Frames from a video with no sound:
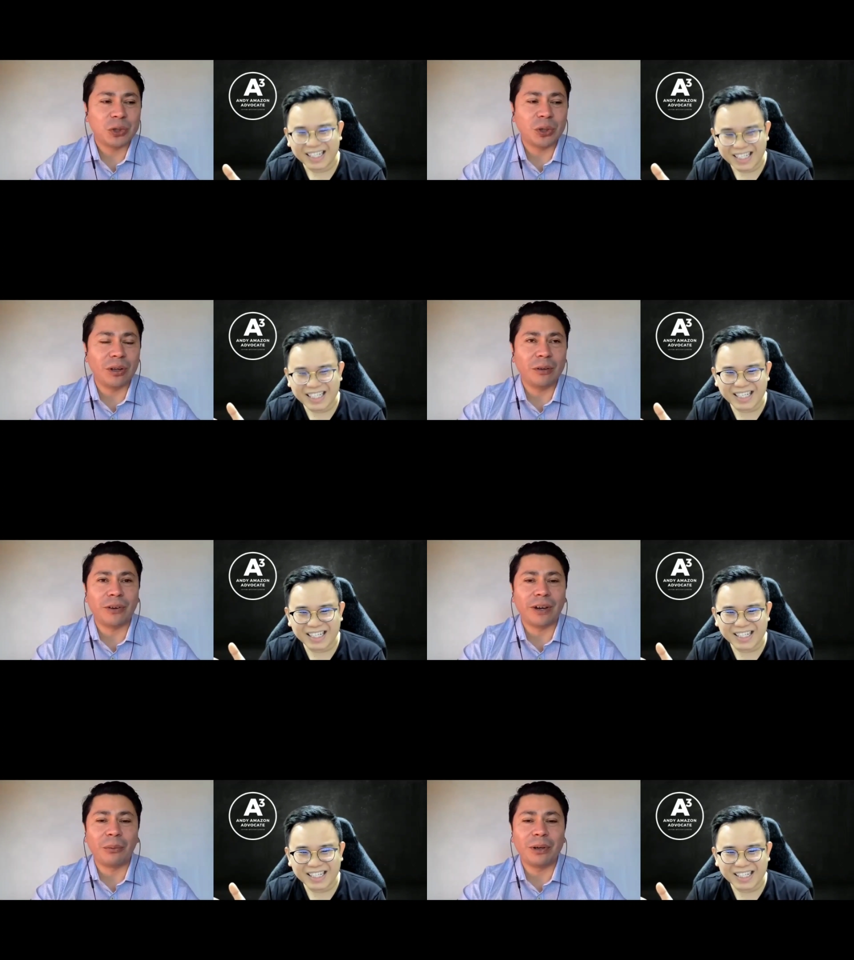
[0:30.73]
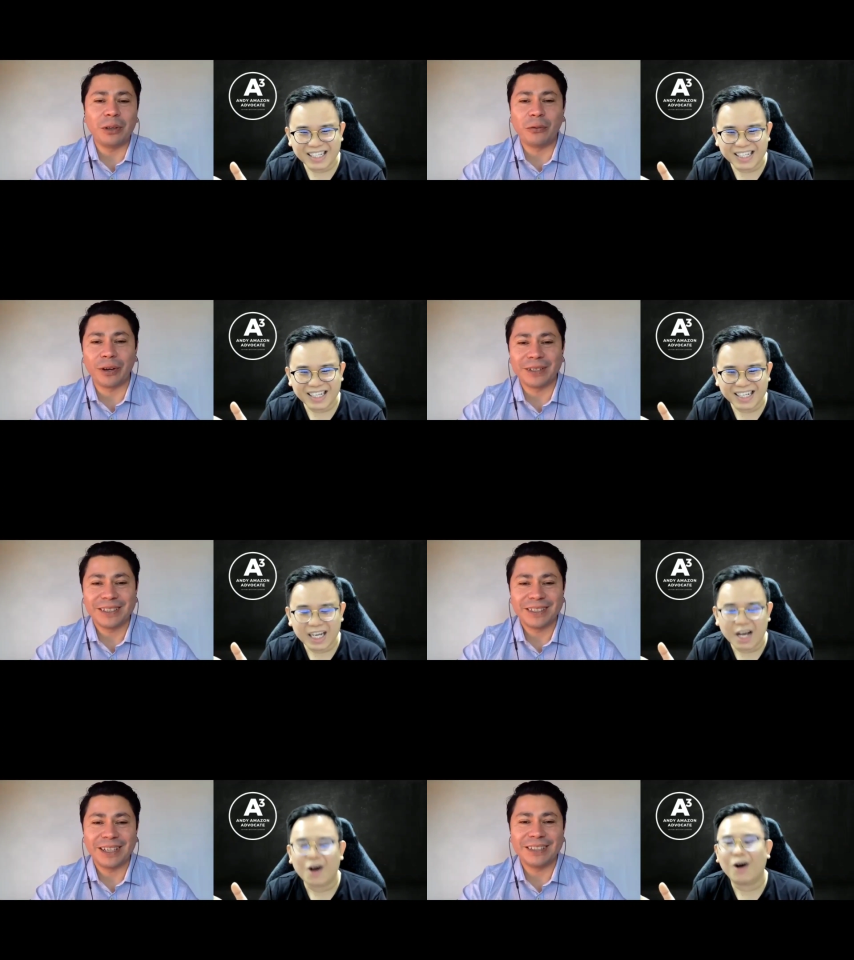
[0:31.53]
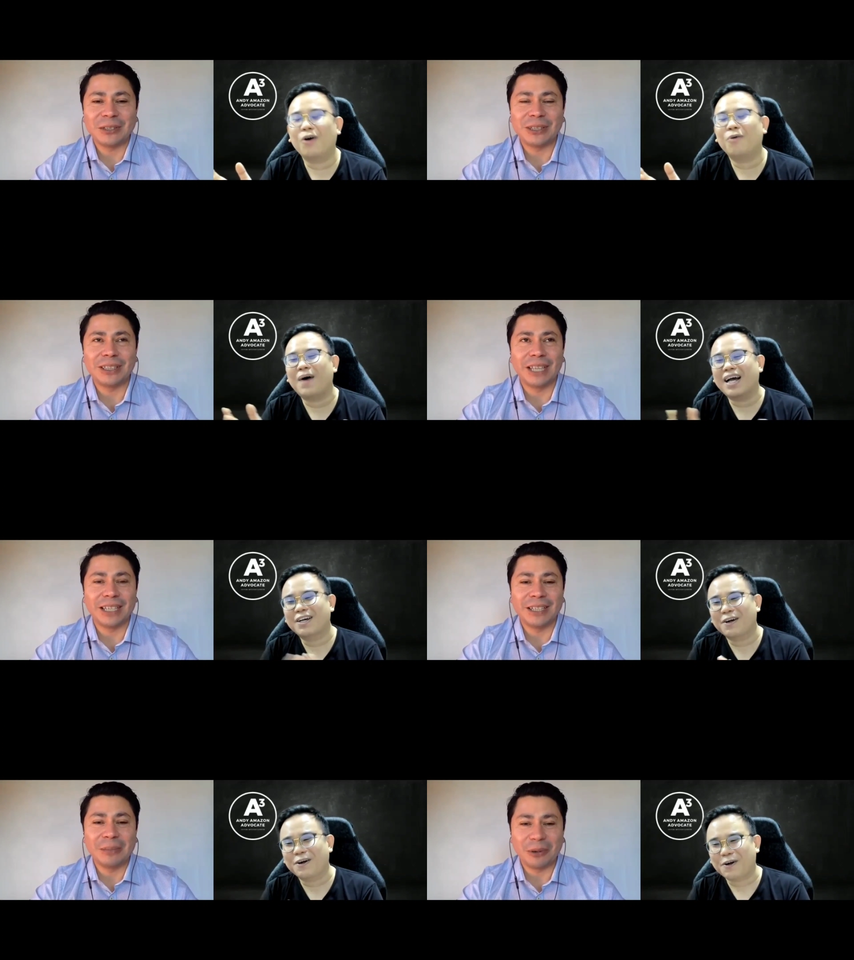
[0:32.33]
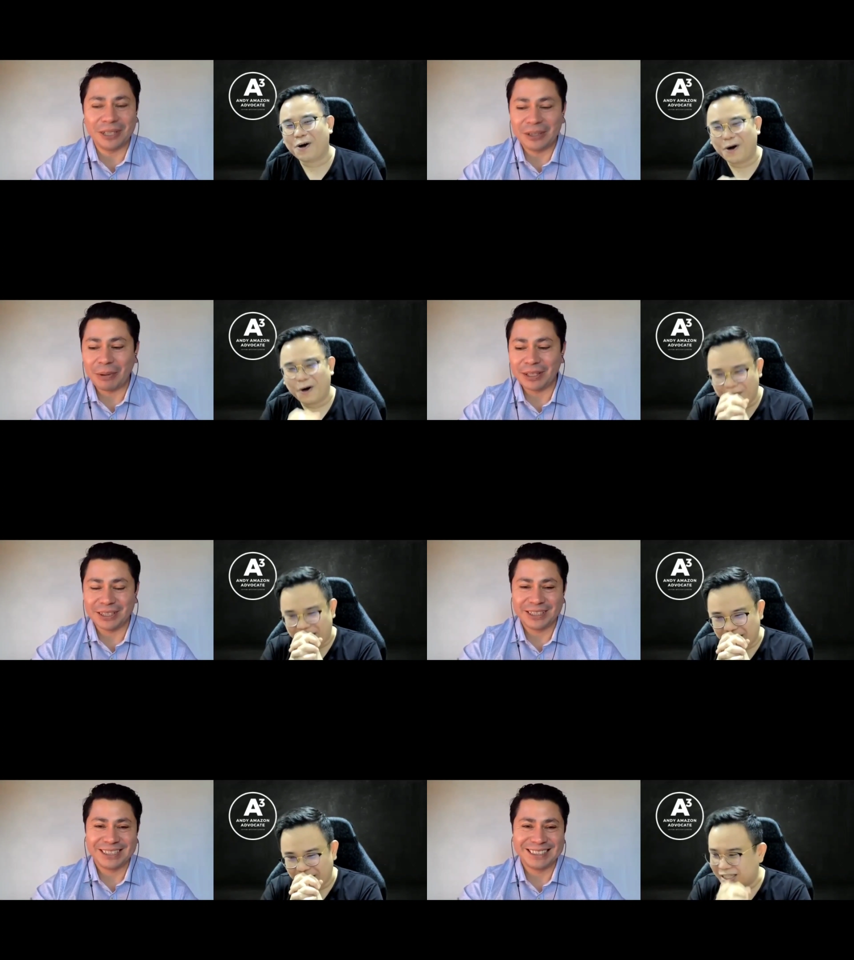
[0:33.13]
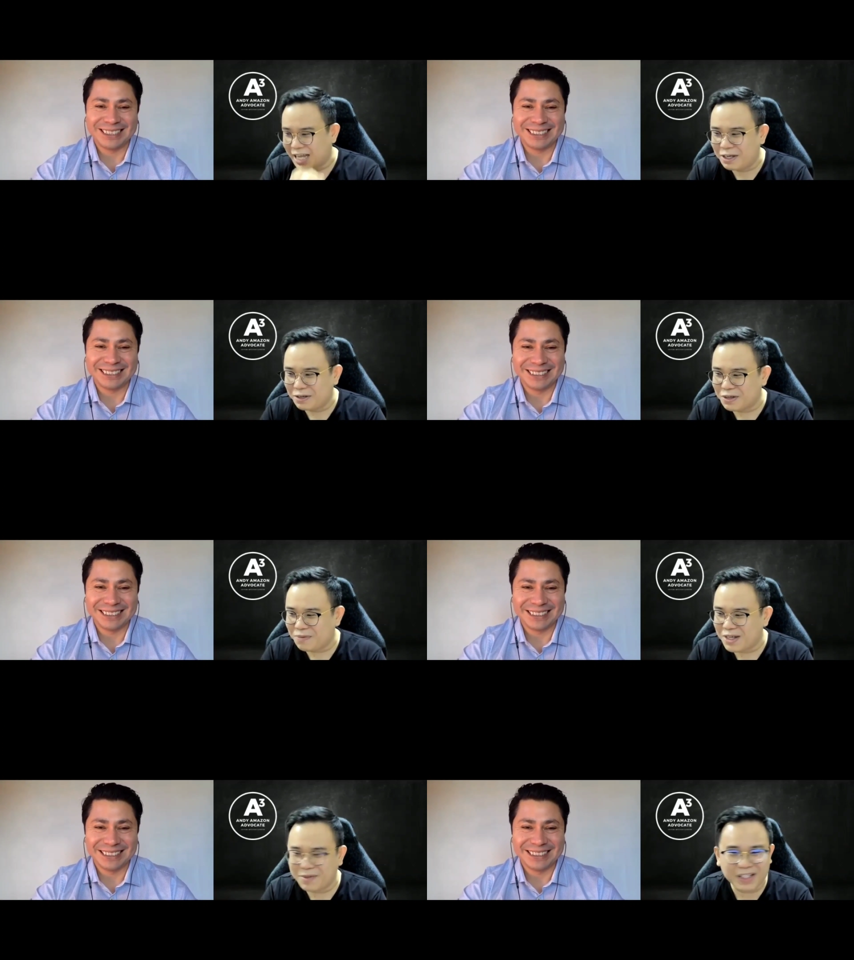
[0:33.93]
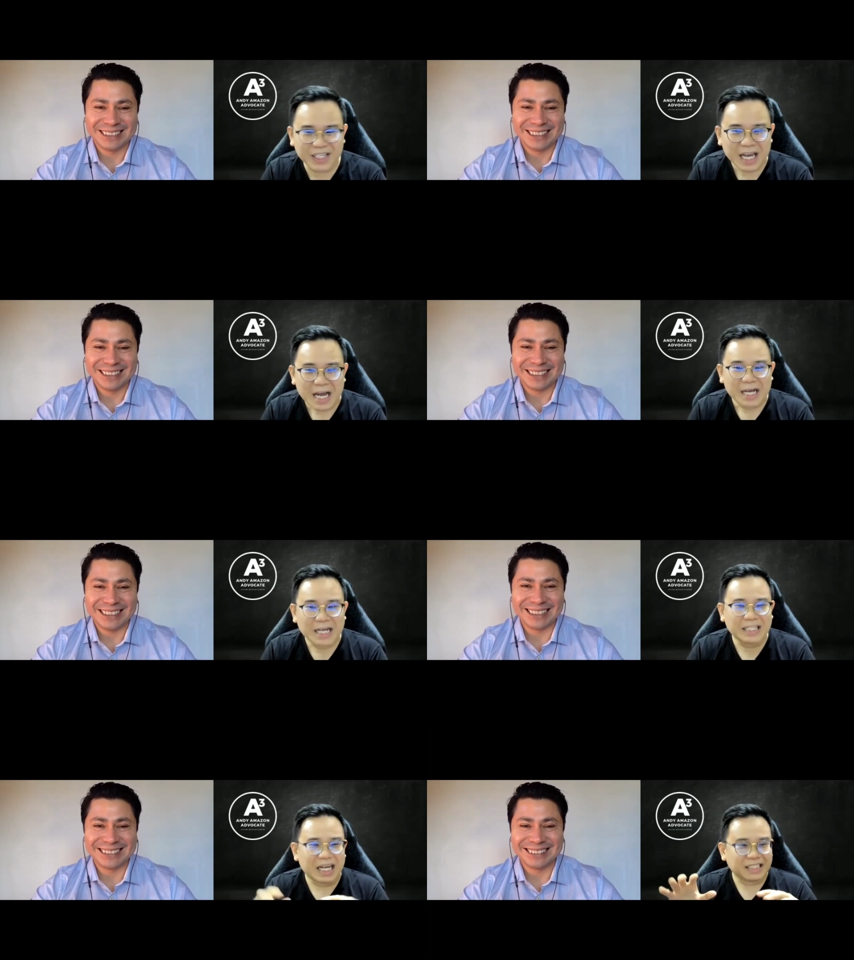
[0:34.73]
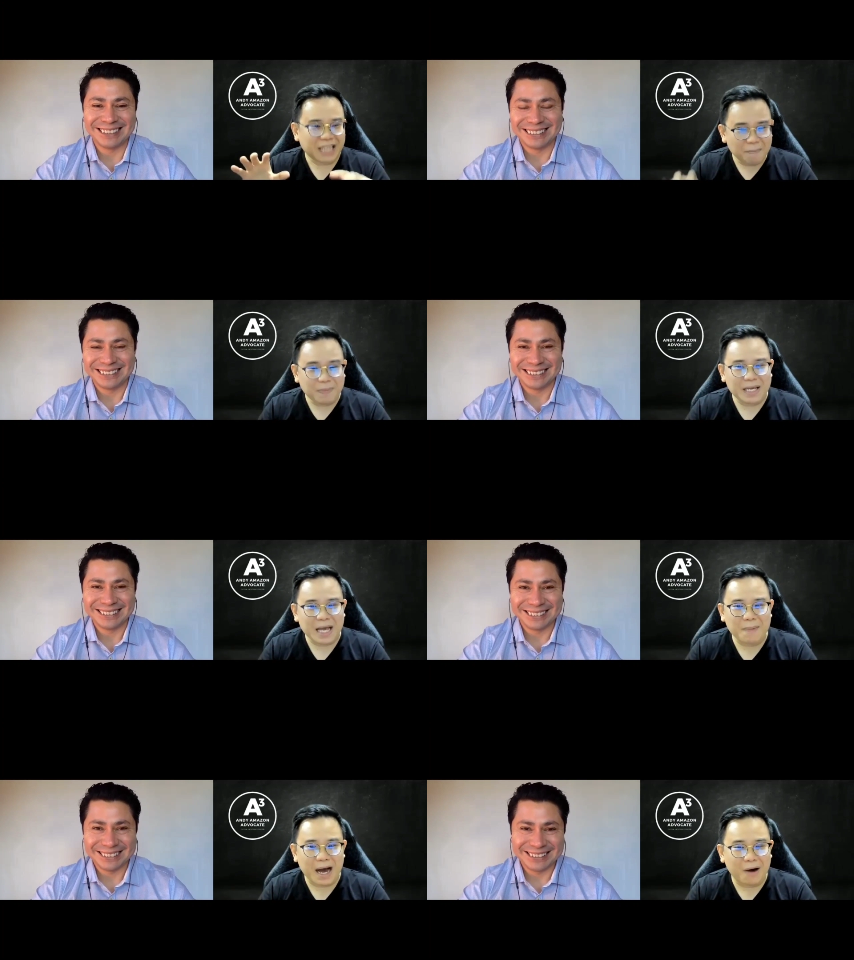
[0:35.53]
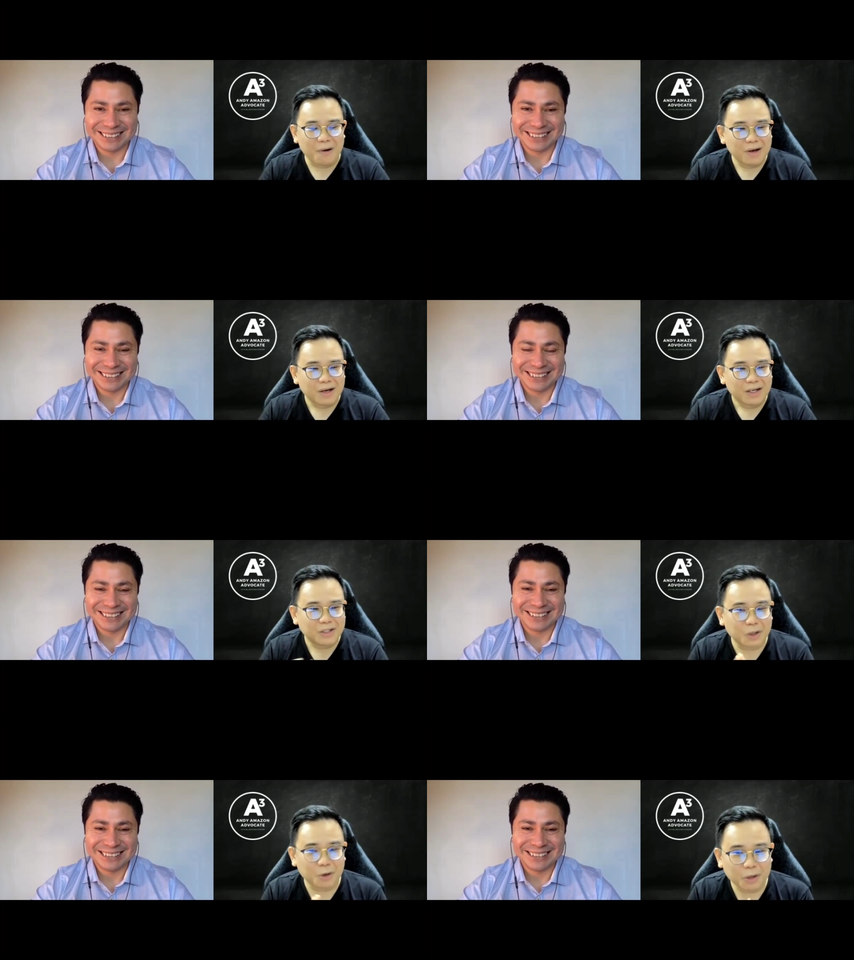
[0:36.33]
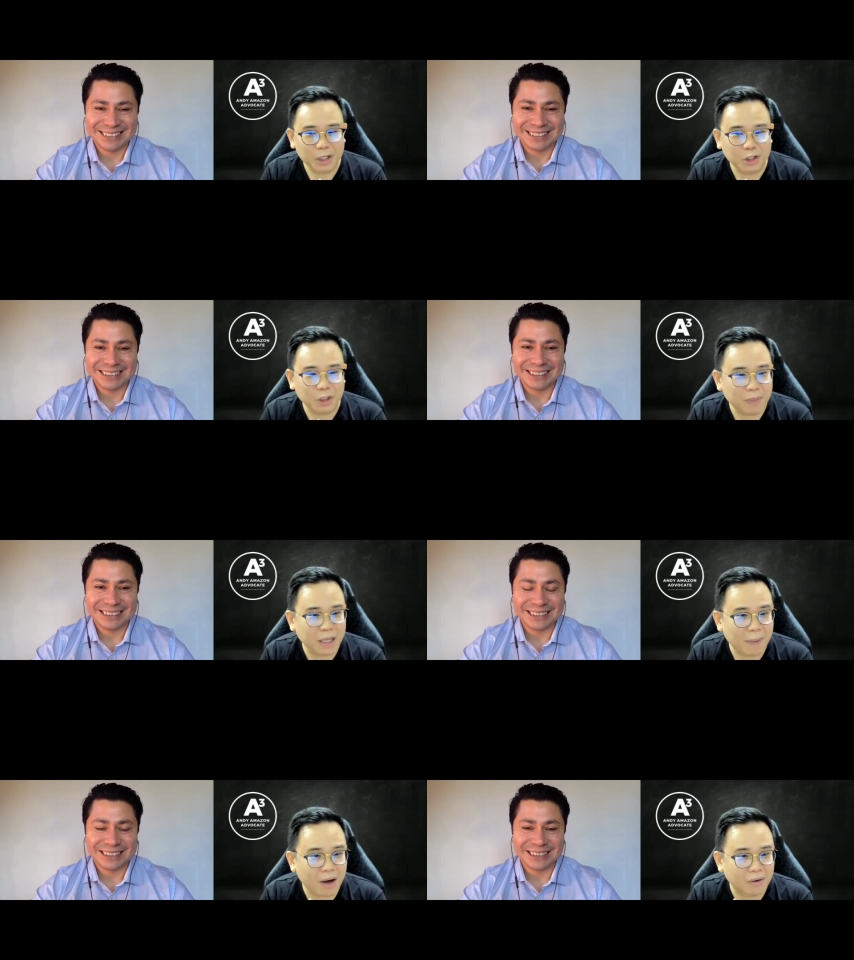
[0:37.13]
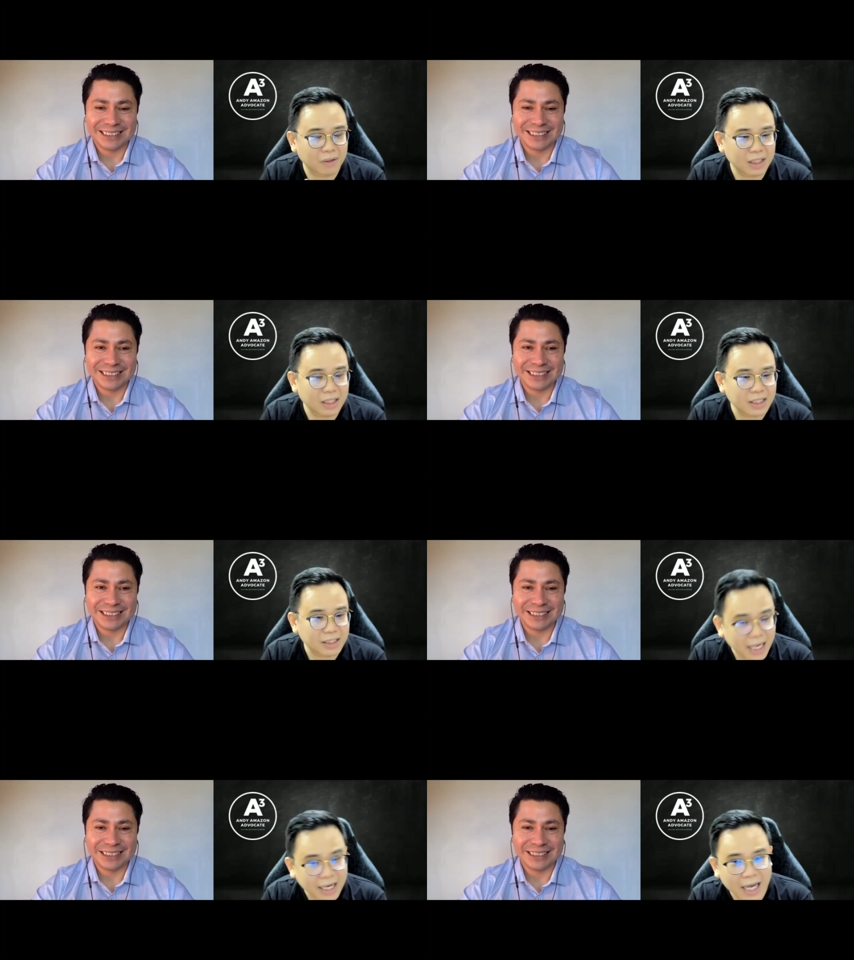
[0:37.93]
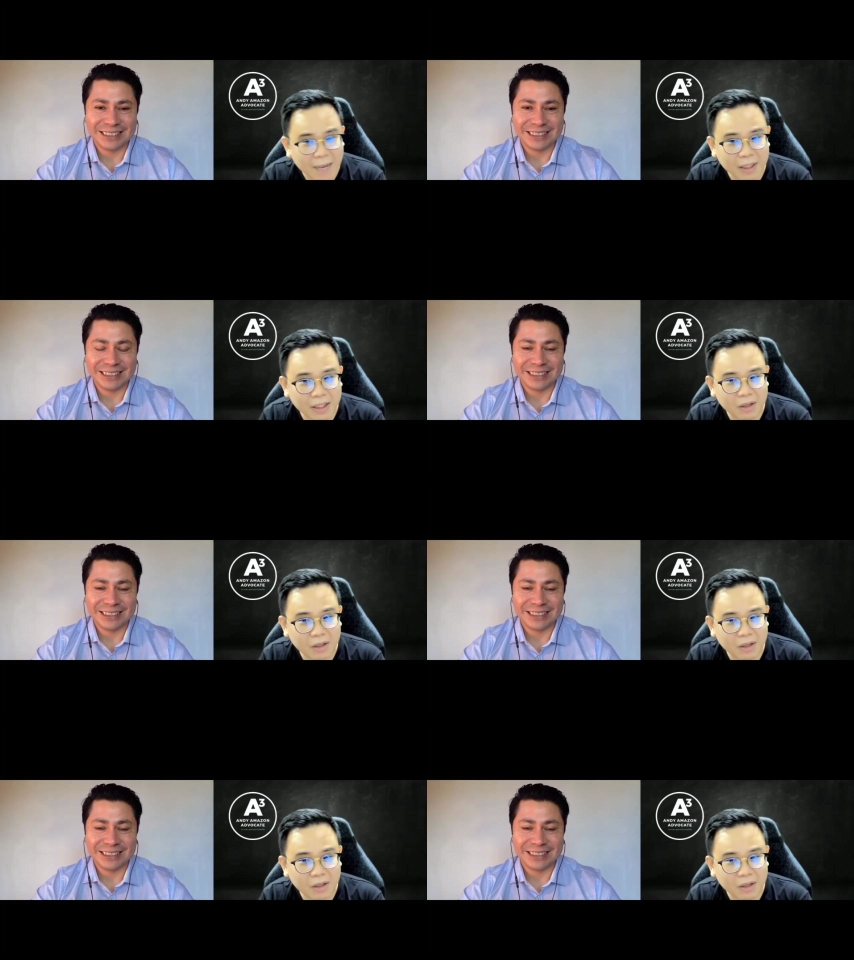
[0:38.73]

Speaker 1: 12 hour different. Here is oh 10 in the morning, imagine.
Speaker 2: Oh my God, thank you so much because it's like 10 p.m. now. So it should be about, is it 10 a.m.